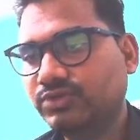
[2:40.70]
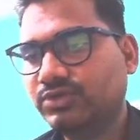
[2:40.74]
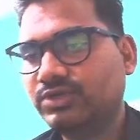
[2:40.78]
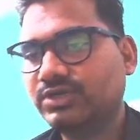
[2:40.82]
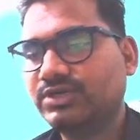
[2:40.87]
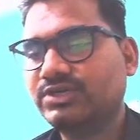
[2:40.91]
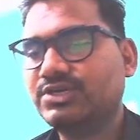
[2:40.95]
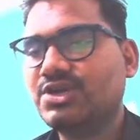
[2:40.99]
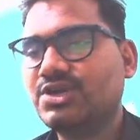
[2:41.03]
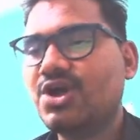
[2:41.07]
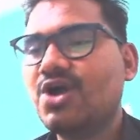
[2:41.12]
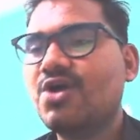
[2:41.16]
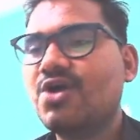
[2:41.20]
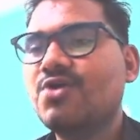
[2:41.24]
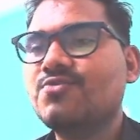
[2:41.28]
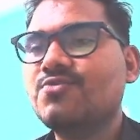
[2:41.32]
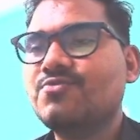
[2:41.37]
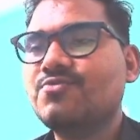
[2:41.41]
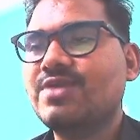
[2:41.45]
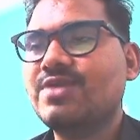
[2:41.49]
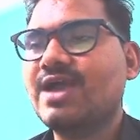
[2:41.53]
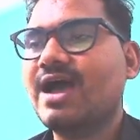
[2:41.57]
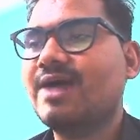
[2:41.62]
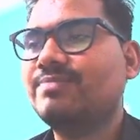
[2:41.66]
Now
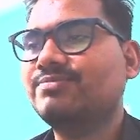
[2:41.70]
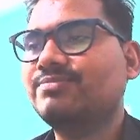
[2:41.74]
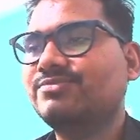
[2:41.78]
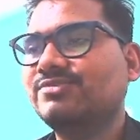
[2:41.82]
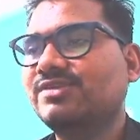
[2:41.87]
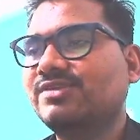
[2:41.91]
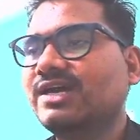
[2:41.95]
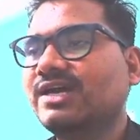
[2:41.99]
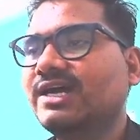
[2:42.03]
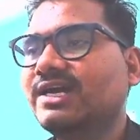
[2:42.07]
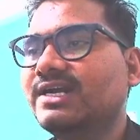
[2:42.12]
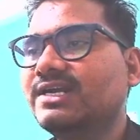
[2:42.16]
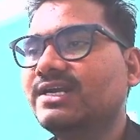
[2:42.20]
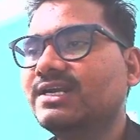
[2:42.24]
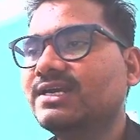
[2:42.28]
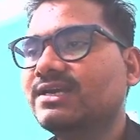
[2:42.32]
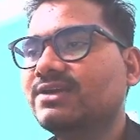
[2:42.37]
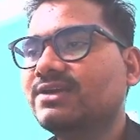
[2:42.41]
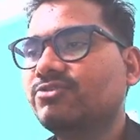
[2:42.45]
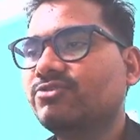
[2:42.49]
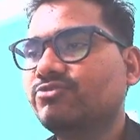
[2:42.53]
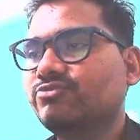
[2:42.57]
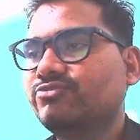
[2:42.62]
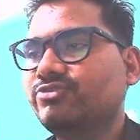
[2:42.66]
we have to learn
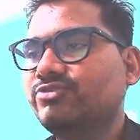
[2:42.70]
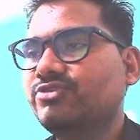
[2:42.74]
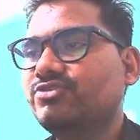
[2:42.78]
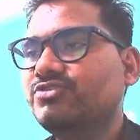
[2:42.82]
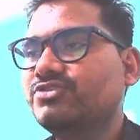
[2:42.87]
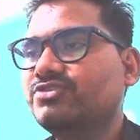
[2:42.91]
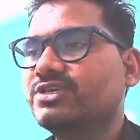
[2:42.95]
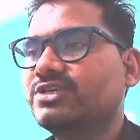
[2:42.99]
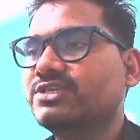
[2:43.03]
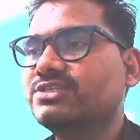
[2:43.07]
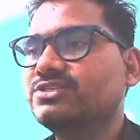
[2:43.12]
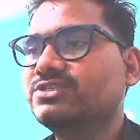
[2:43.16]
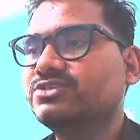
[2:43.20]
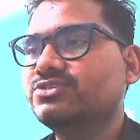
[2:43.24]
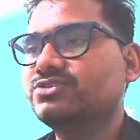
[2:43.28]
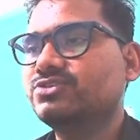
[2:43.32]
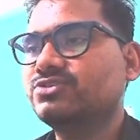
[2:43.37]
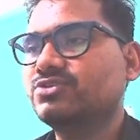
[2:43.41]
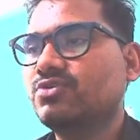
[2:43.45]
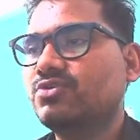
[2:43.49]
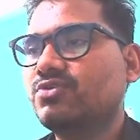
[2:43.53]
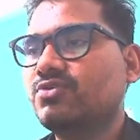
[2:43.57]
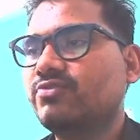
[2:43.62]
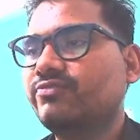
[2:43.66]
Fusion.
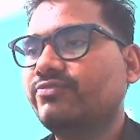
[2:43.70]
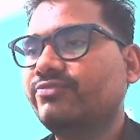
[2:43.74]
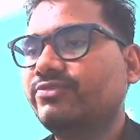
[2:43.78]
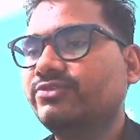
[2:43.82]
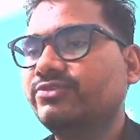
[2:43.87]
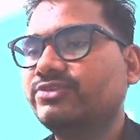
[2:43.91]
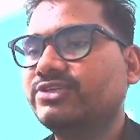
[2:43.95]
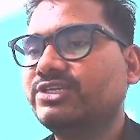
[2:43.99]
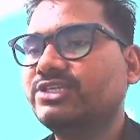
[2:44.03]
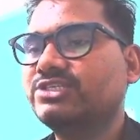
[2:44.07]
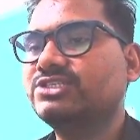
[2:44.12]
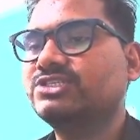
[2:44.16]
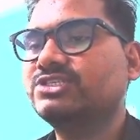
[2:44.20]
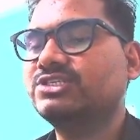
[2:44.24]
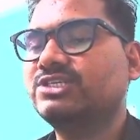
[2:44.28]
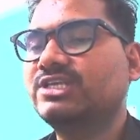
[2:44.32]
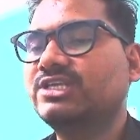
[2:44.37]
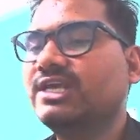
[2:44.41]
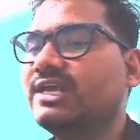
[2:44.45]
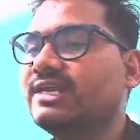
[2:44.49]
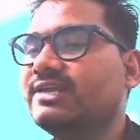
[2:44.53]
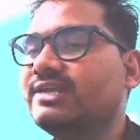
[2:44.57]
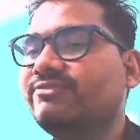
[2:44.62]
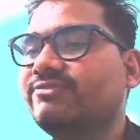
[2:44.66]
So Fusion is
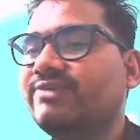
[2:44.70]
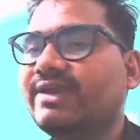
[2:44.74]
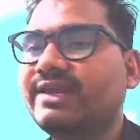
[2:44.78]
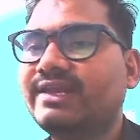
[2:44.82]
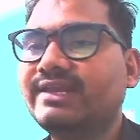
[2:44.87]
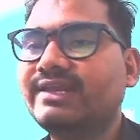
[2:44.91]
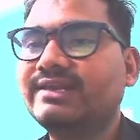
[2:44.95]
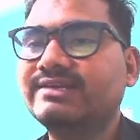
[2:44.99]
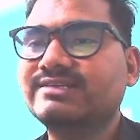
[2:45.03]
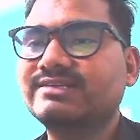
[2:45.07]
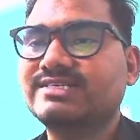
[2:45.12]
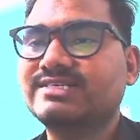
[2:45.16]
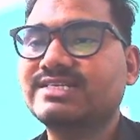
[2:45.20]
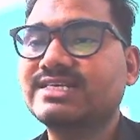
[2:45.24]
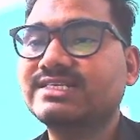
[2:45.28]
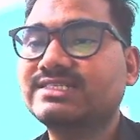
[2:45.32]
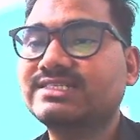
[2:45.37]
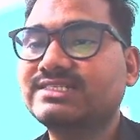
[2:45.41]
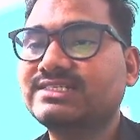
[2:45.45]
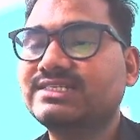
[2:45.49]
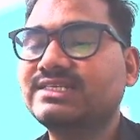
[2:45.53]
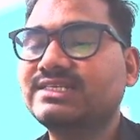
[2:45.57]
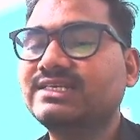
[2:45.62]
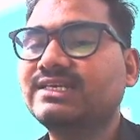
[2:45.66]
really very
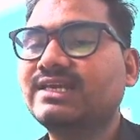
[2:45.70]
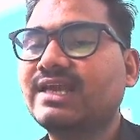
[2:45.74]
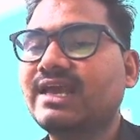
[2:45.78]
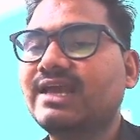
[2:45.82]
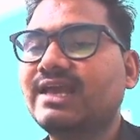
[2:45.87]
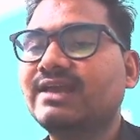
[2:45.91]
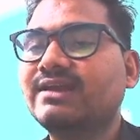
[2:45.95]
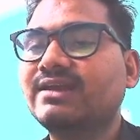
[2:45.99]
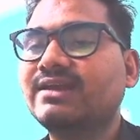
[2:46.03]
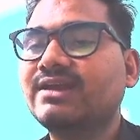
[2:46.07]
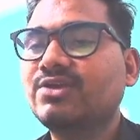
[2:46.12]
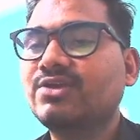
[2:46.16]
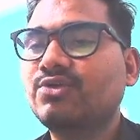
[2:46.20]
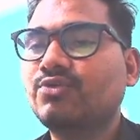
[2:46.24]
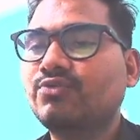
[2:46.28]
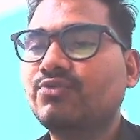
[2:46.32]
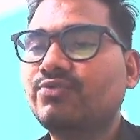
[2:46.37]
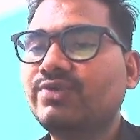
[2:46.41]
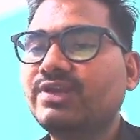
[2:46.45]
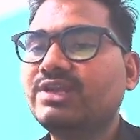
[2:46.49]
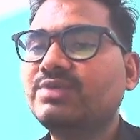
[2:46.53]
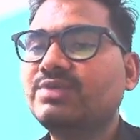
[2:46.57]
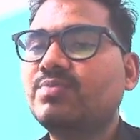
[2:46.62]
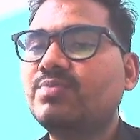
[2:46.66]
interesting and
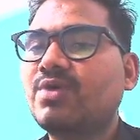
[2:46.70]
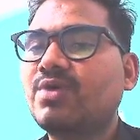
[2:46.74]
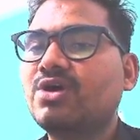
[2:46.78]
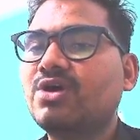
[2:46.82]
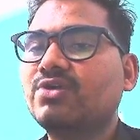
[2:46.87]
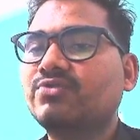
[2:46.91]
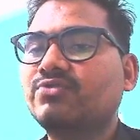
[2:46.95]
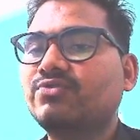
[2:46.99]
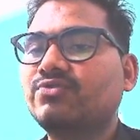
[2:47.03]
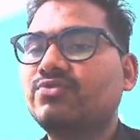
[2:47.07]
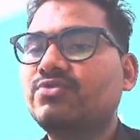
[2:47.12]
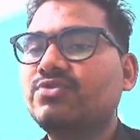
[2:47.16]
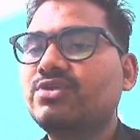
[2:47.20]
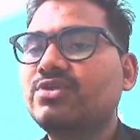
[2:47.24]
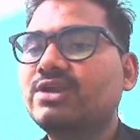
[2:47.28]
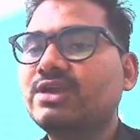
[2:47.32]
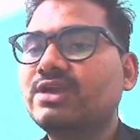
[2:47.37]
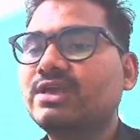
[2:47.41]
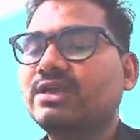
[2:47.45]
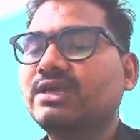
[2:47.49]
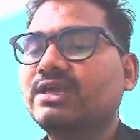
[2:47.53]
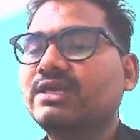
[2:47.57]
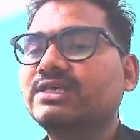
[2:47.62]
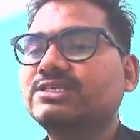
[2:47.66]
very powerful
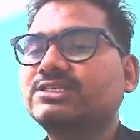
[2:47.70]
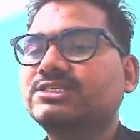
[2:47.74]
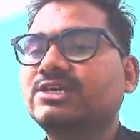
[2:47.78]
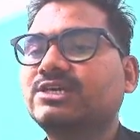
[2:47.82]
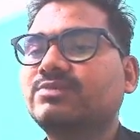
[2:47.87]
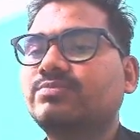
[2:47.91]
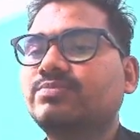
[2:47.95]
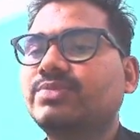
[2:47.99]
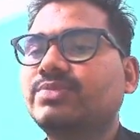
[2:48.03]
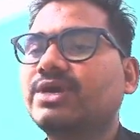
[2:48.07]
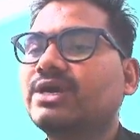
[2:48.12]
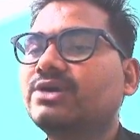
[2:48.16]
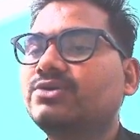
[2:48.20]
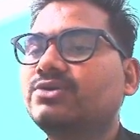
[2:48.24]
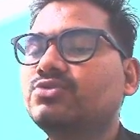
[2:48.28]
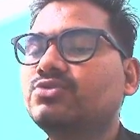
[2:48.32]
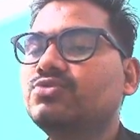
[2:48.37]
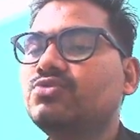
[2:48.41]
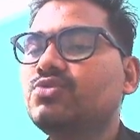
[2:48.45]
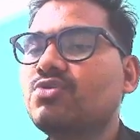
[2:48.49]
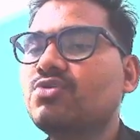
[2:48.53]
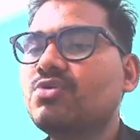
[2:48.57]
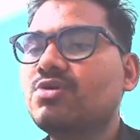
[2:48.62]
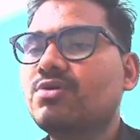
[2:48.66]
as compared
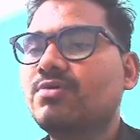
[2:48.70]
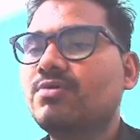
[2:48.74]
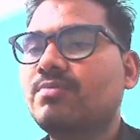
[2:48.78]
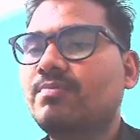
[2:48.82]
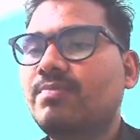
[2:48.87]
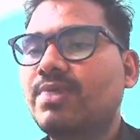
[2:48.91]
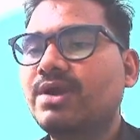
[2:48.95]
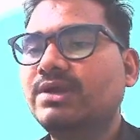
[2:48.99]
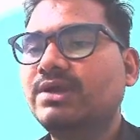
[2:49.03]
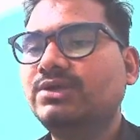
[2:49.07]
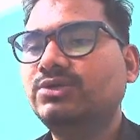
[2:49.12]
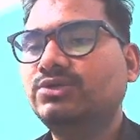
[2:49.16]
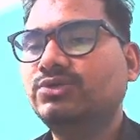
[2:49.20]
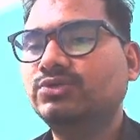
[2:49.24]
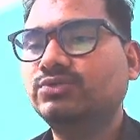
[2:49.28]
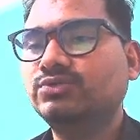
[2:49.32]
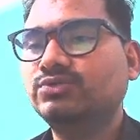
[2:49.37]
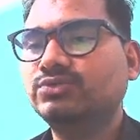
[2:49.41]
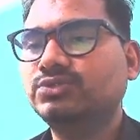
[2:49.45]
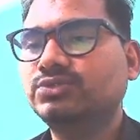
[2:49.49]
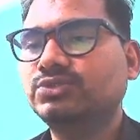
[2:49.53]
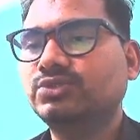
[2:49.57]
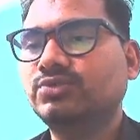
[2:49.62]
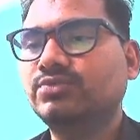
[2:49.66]
to
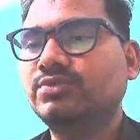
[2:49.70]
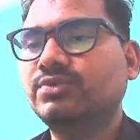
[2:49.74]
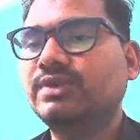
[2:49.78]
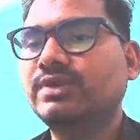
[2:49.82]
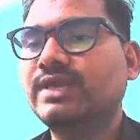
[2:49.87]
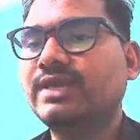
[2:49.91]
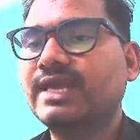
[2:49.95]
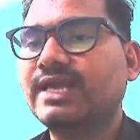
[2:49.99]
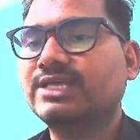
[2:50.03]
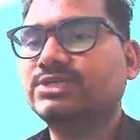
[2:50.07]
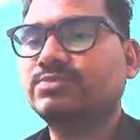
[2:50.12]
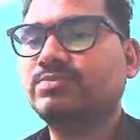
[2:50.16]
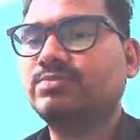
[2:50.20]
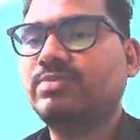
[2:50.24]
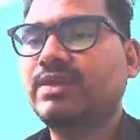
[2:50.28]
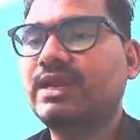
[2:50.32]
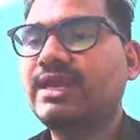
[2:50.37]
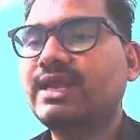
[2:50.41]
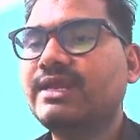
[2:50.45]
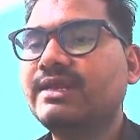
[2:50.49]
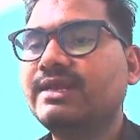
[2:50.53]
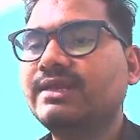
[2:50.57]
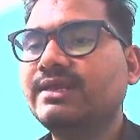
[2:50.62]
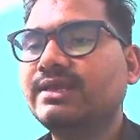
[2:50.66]
PUN2. So we will
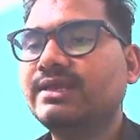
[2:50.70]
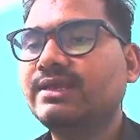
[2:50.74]
explain